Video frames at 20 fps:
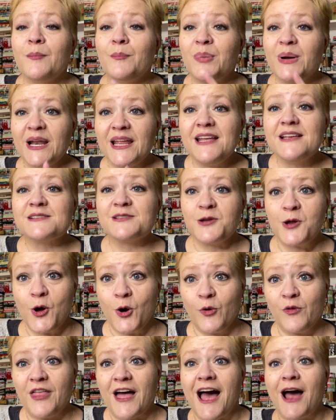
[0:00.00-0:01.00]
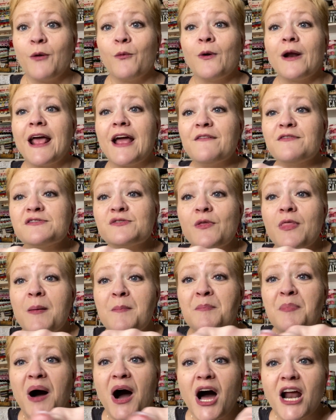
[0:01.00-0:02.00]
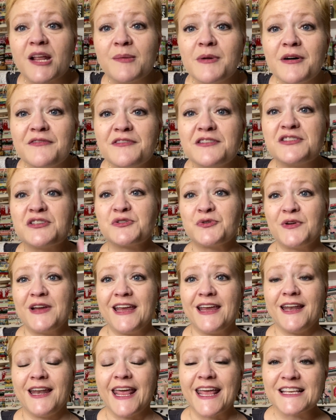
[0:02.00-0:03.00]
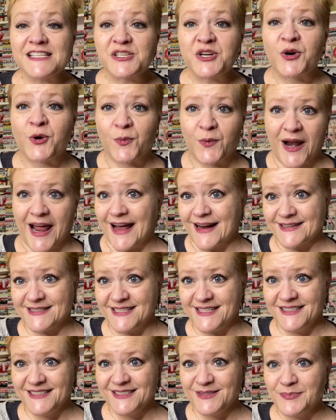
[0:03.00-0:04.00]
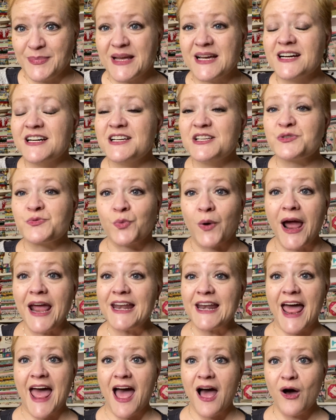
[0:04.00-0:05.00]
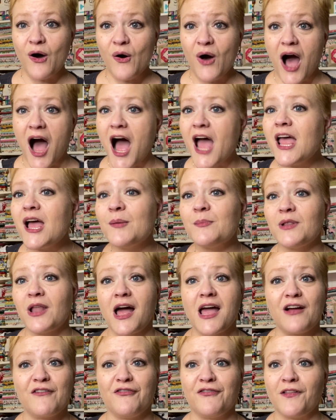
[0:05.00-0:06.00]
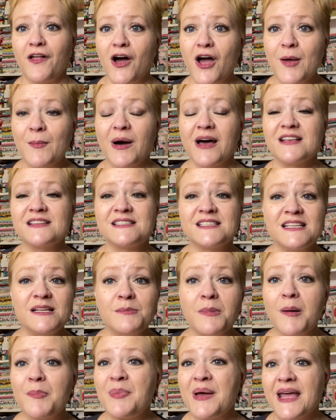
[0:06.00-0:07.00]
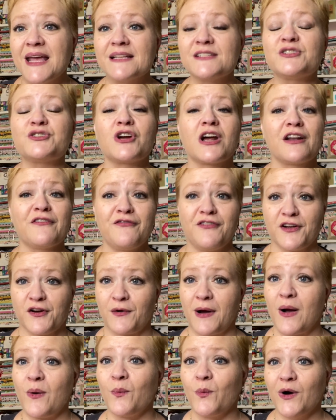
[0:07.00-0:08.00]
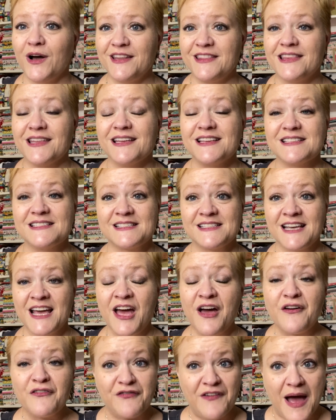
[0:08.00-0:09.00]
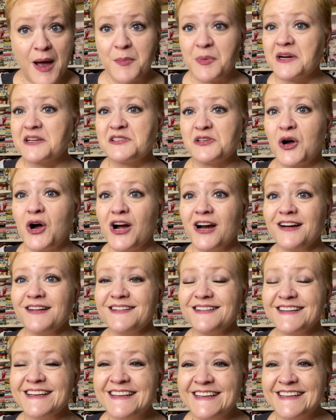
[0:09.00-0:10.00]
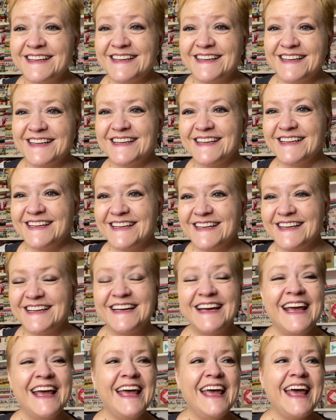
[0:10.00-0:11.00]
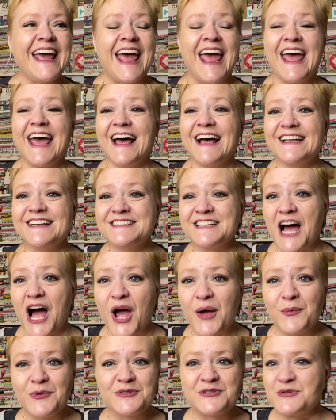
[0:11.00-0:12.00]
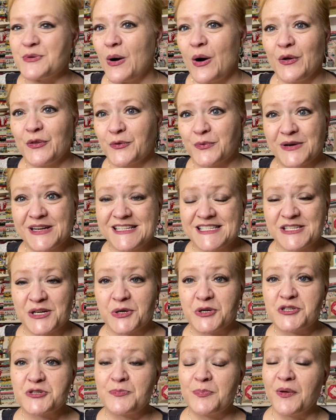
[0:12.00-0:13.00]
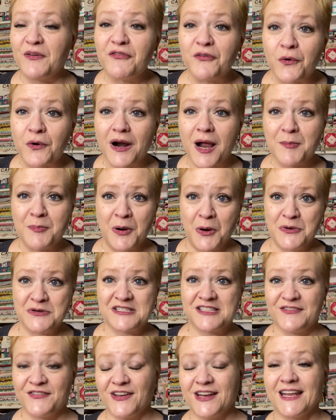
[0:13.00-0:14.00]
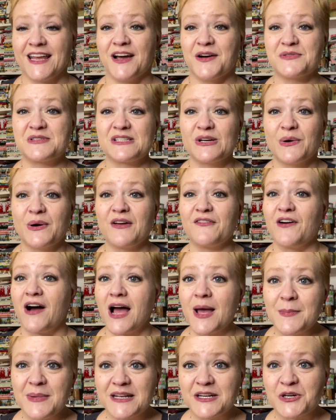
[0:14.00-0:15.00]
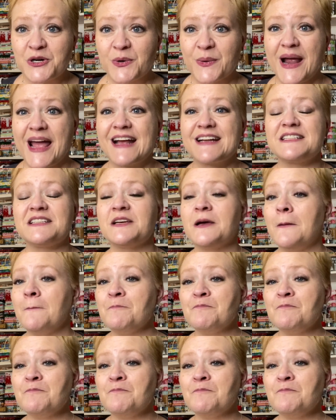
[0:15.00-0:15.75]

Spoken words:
please know that whatever's on the bottom of the screen is correct. Because right now, I am like flying by the seat of my pants trying to figure out what these fabrics are. And I will do all the research before I post the video. So if I'm incorrect,